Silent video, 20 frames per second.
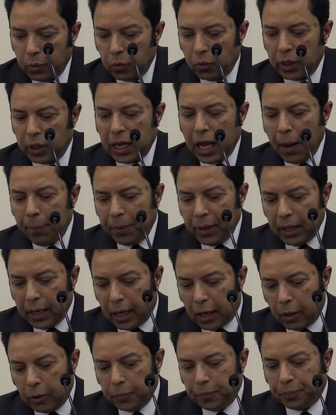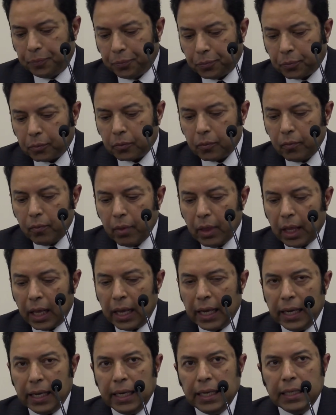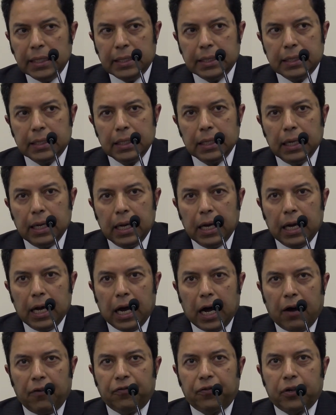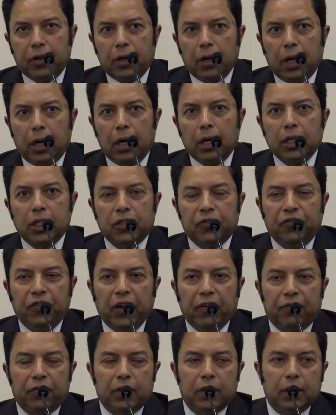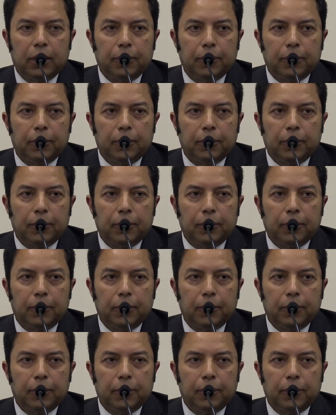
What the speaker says: What happened now is after August 5th,